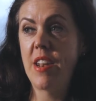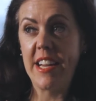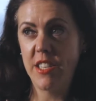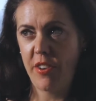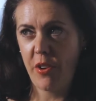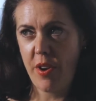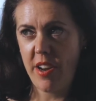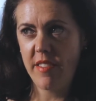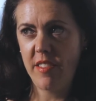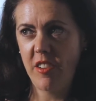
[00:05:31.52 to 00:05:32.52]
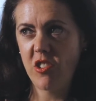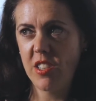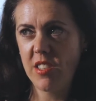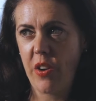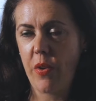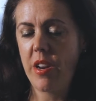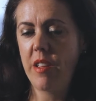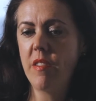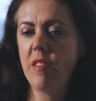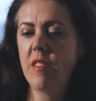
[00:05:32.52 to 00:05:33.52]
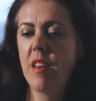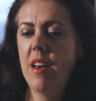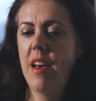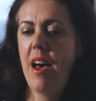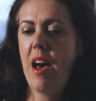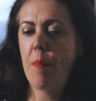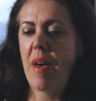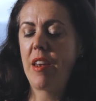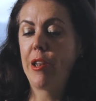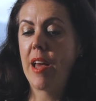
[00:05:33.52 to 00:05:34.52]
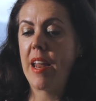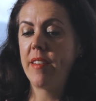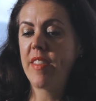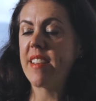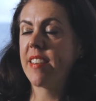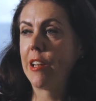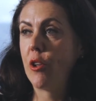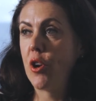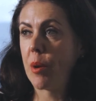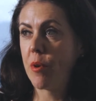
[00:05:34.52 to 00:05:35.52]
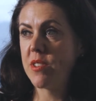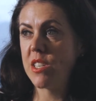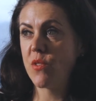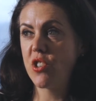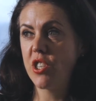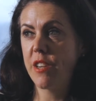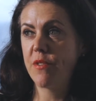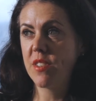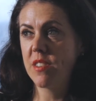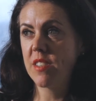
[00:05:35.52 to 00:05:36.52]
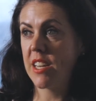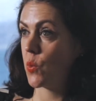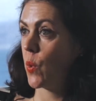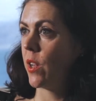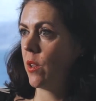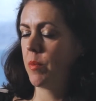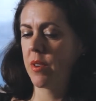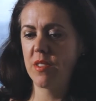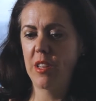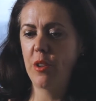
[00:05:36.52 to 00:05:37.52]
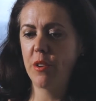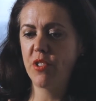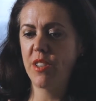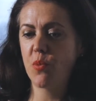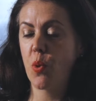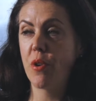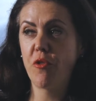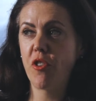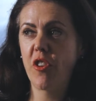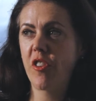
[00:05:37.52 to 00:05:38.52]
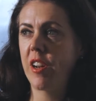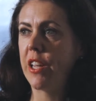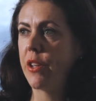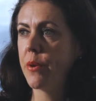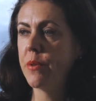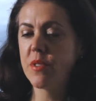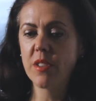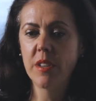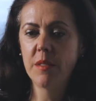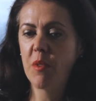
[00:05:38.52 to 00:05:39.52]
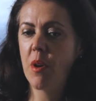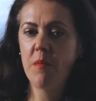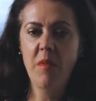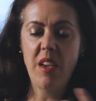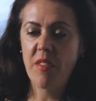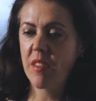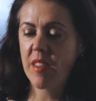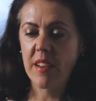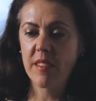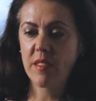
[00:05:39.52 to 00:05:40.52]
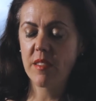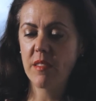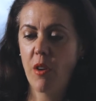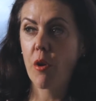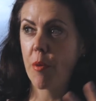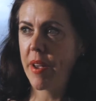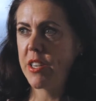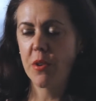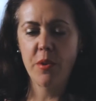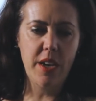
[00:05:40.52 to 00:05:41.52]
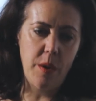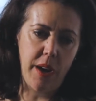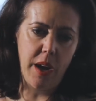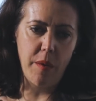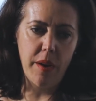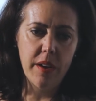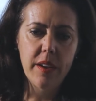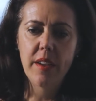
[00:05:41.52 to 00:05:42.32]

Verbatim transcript: native ingredients, indigenous ingredients. Um, and, and that's a learning process for chefs as well, because a lot of chefs won't have traditionally used even things horopito, kawakawa,